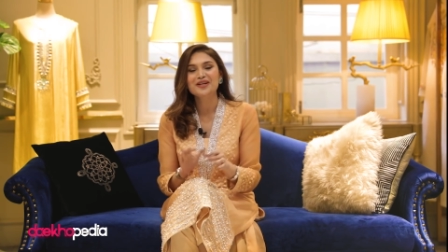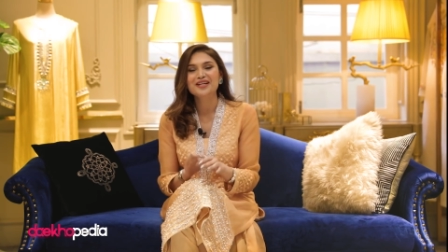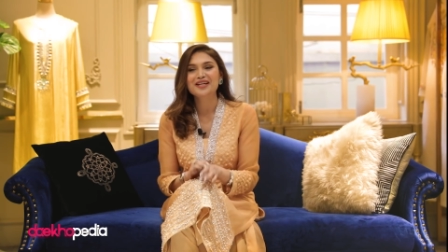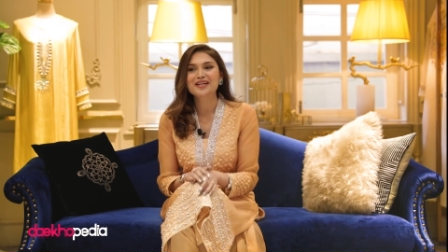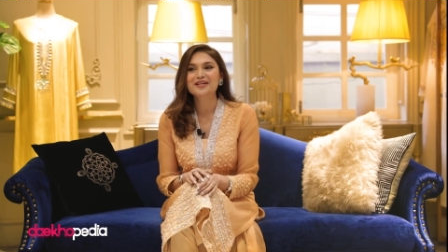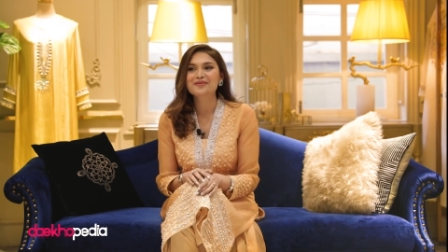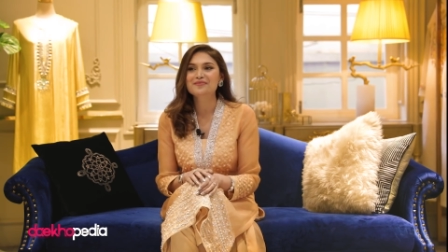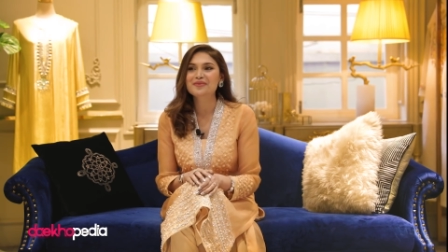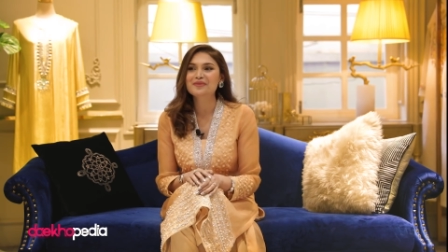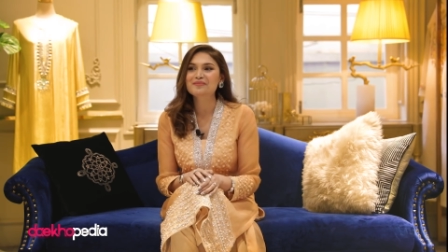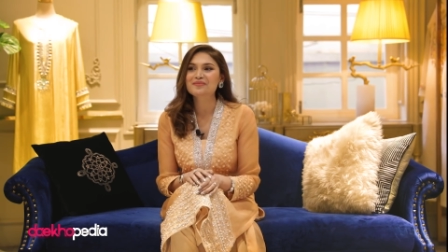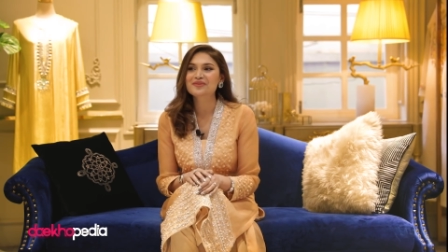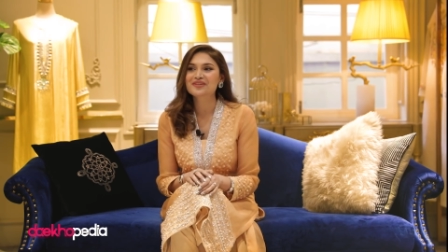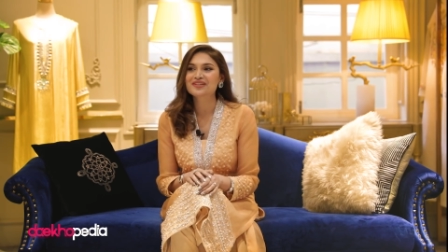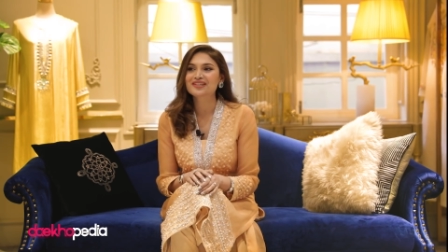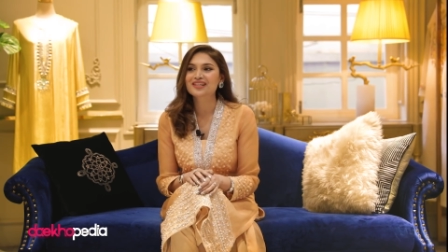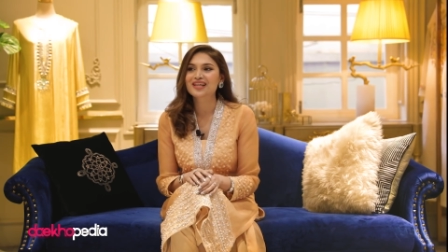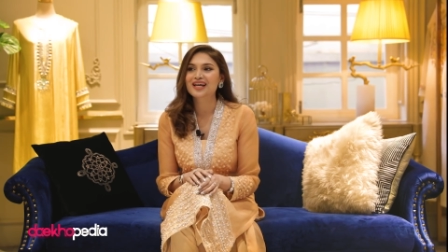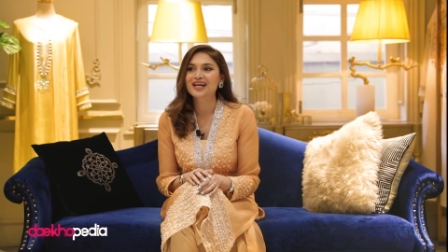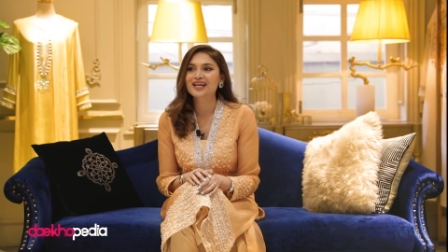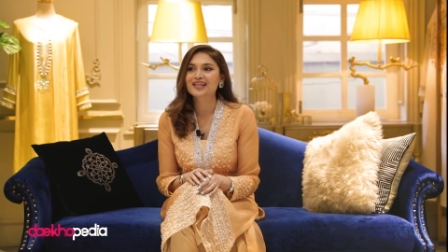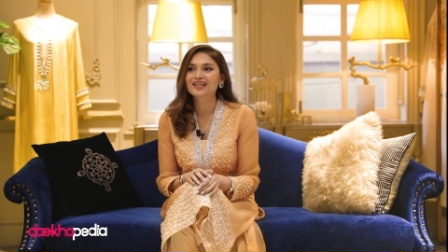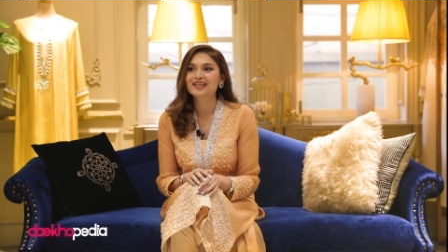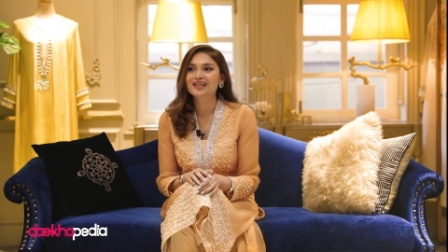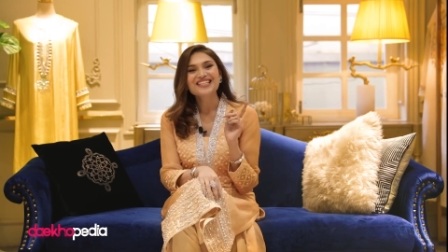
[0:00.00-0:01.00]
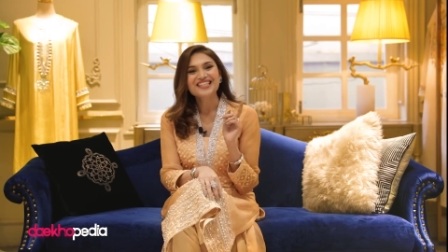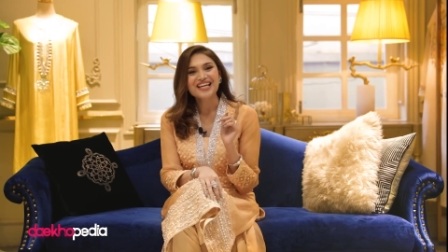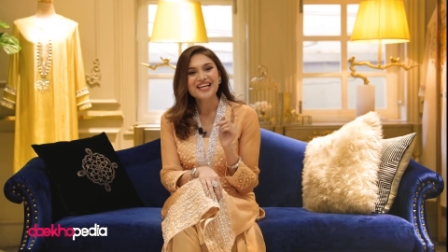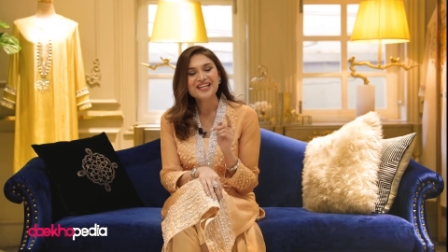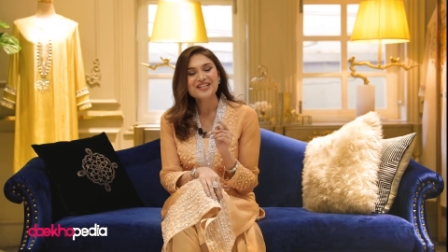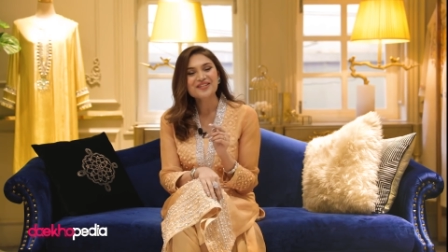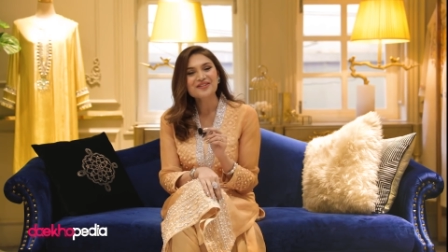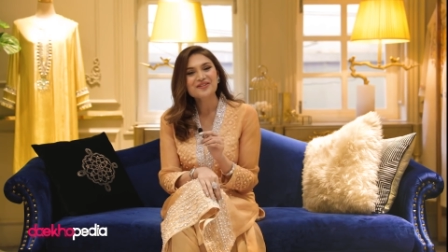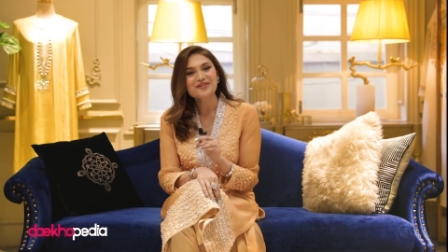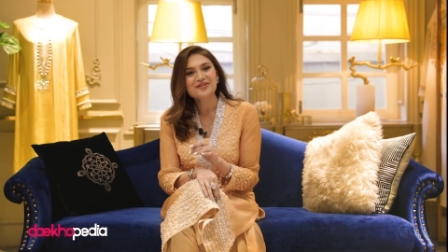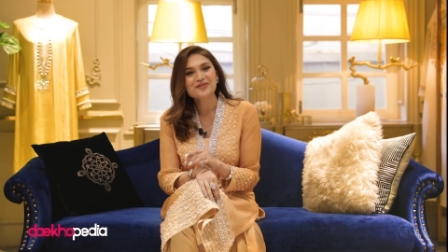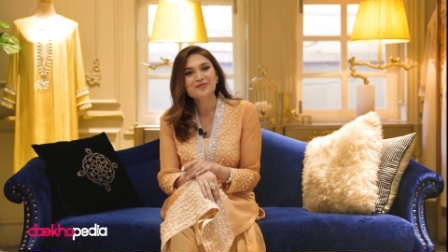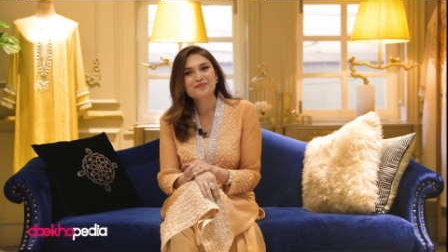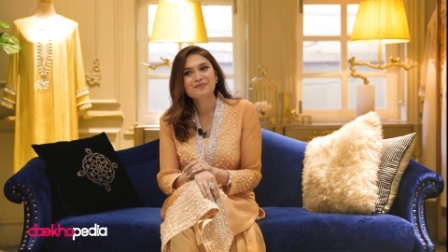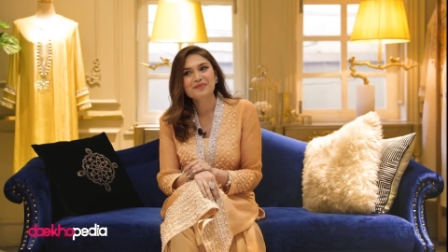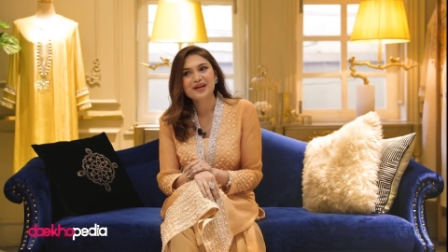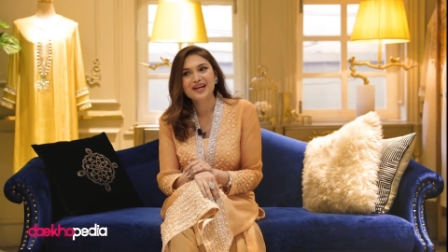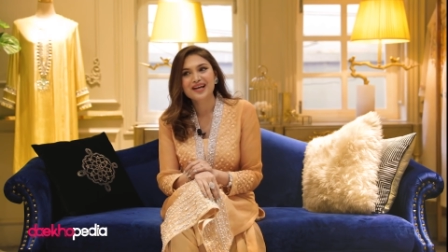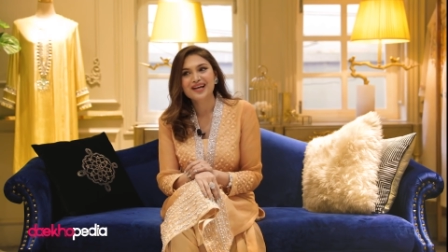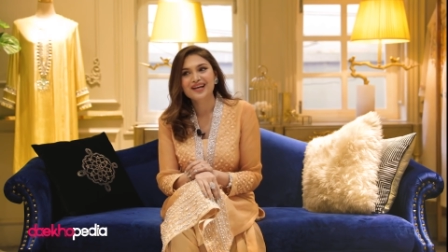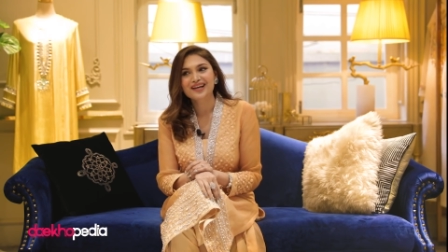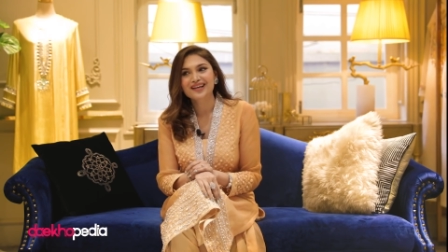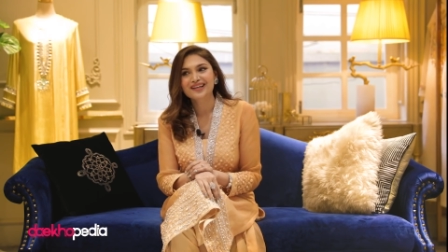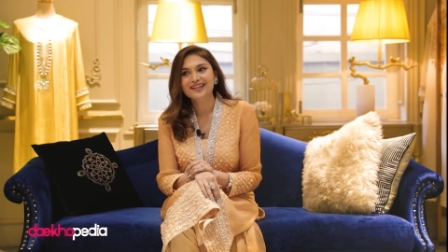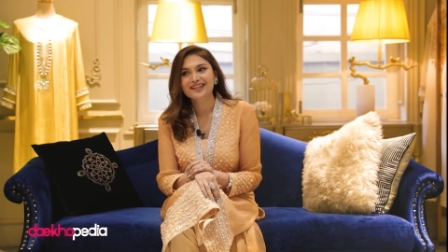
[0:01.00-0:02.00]
And I remember that 10 years
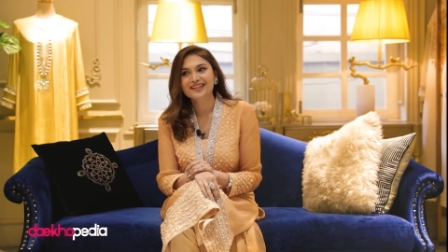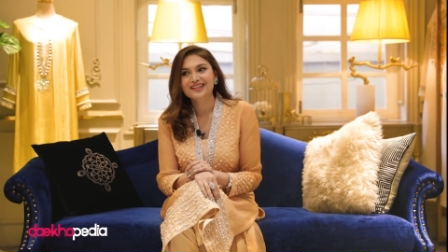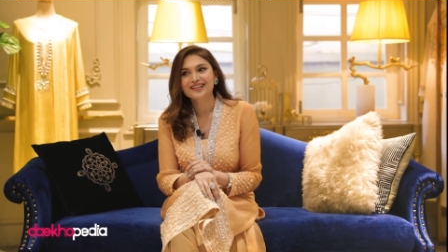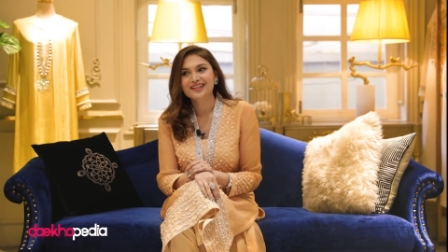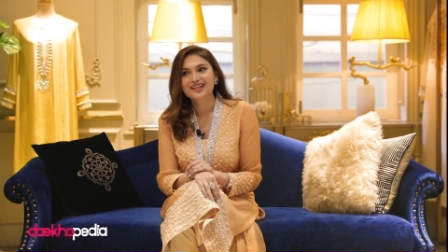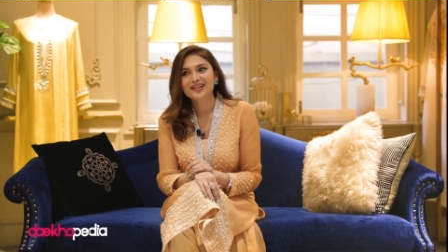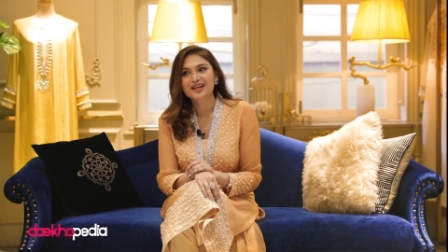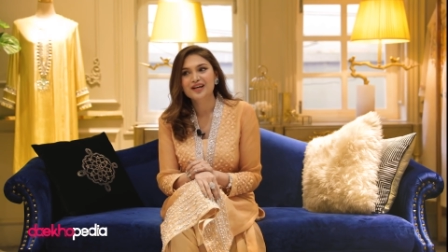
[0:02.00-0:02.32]
back,